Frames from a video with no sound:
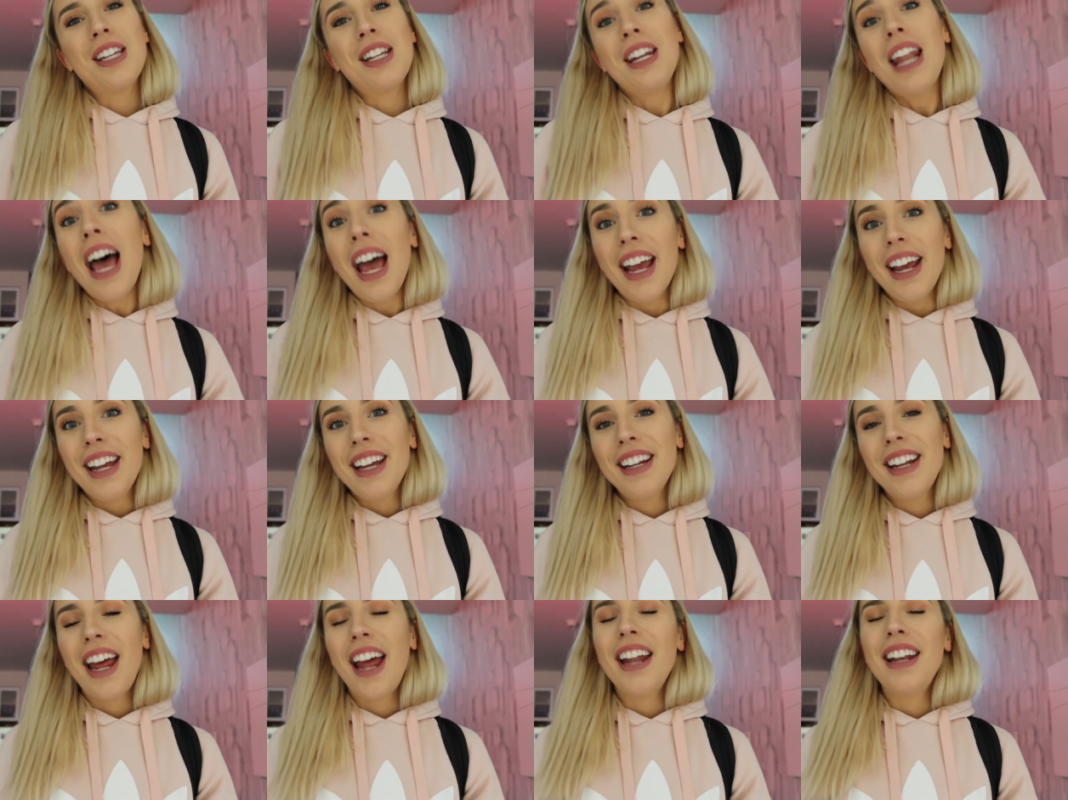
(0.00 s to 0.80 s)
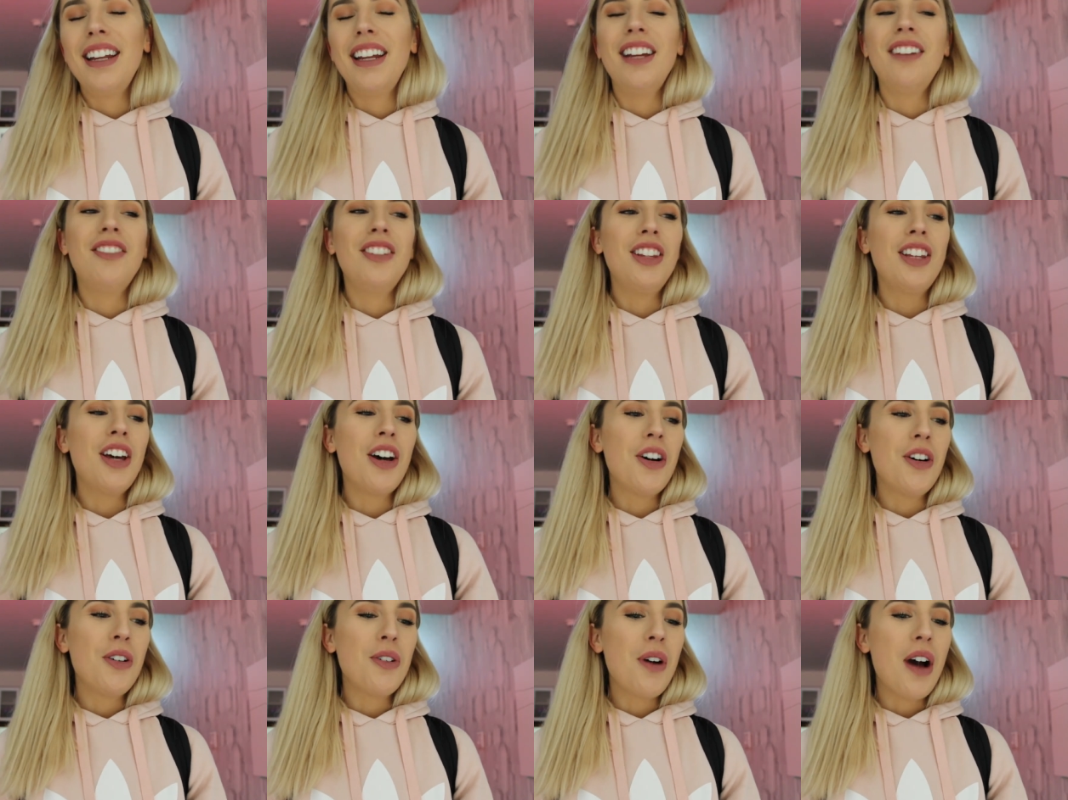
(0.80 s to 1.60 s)
tonight, and even
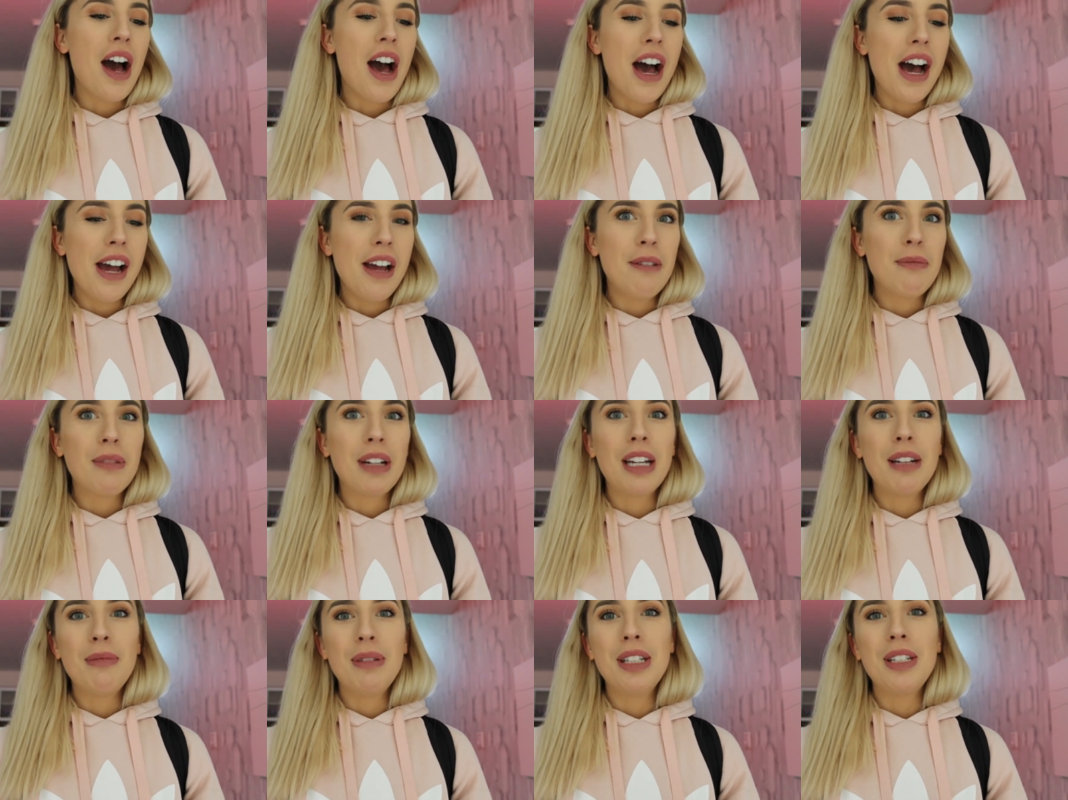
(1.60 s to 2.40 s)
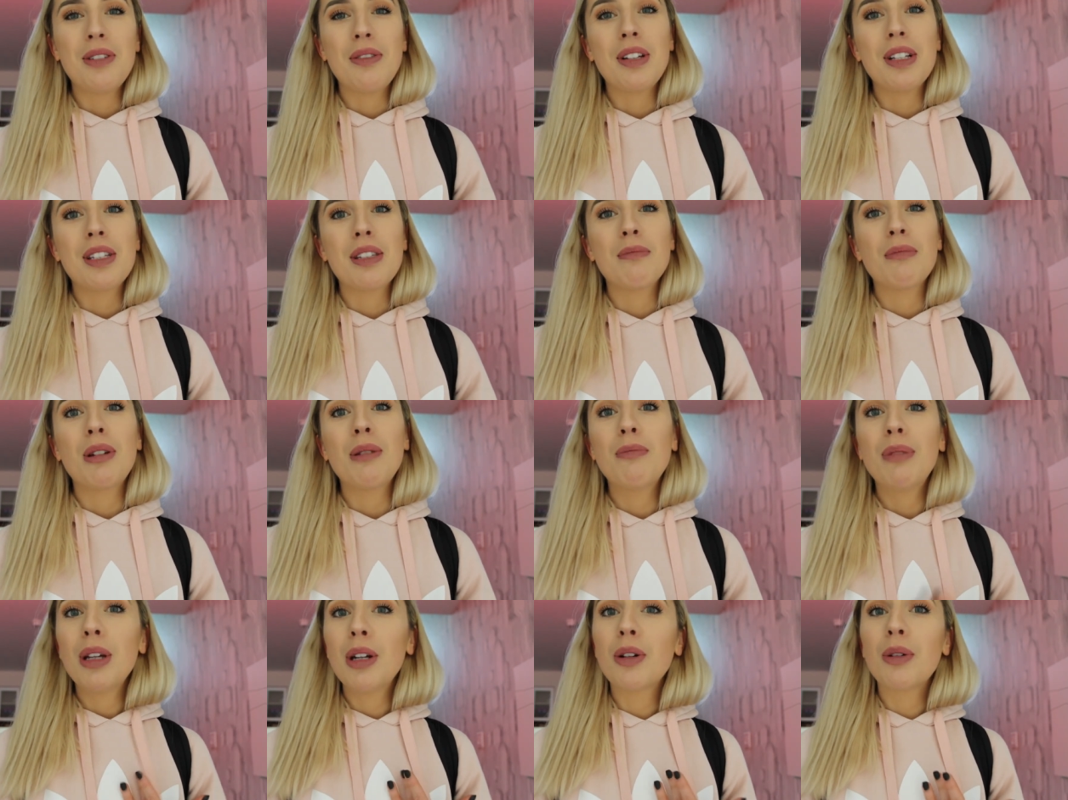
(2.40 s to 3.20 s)
though I'm gonna be doing some
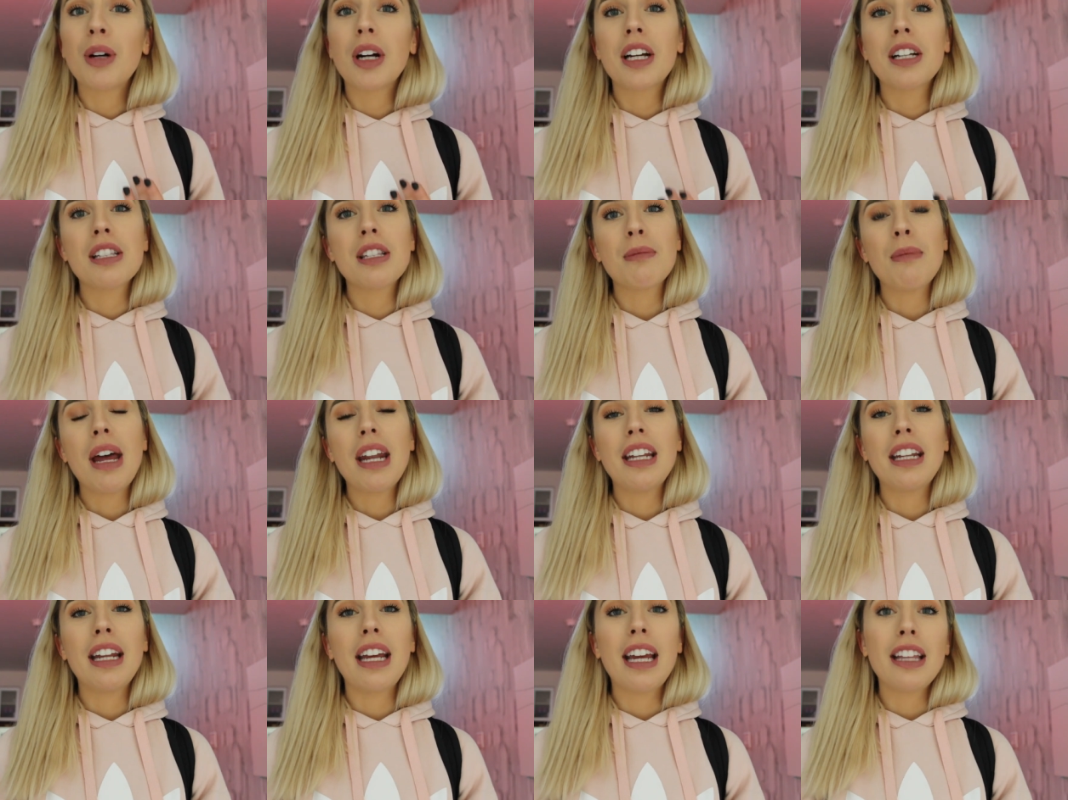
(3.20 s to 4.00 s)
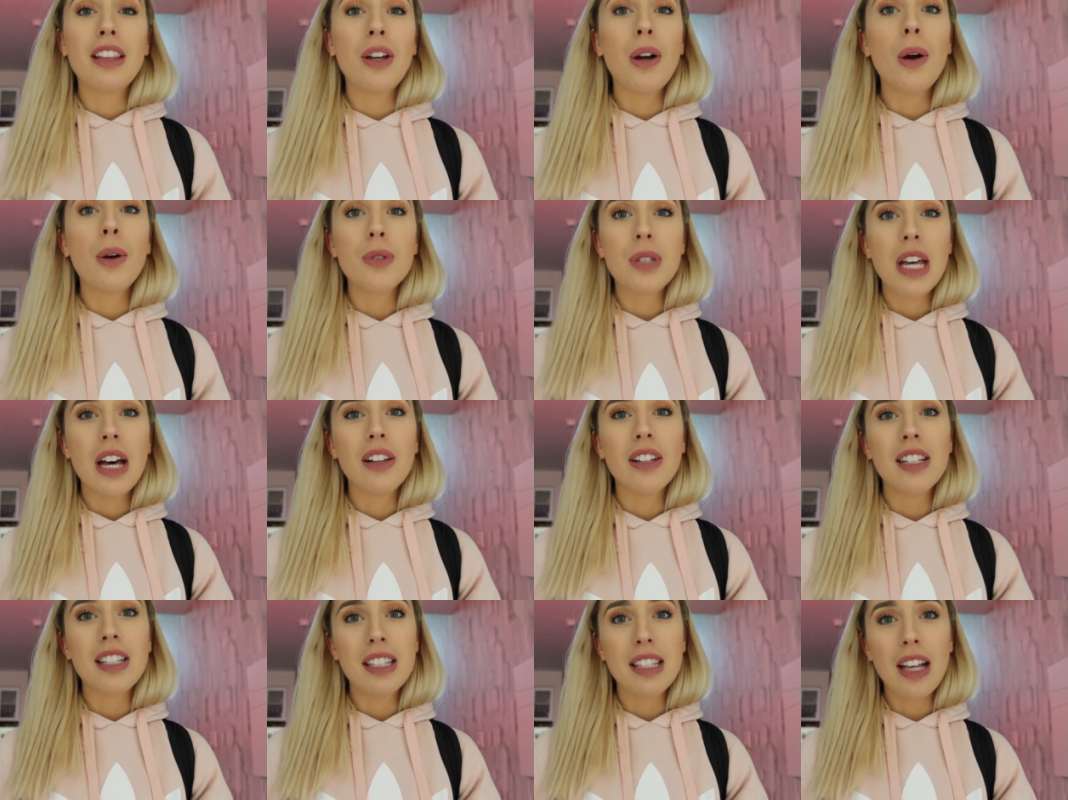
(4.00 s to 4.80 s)
computer work and some editing at the
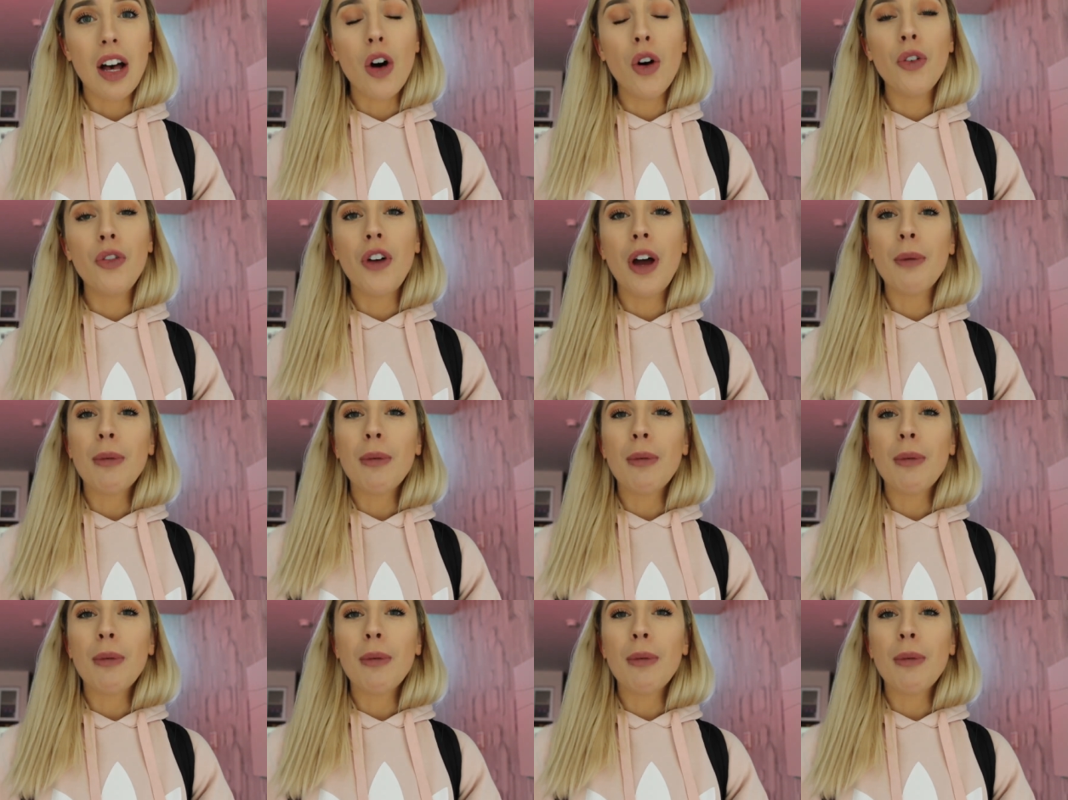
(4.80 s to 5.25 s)
hotel itself,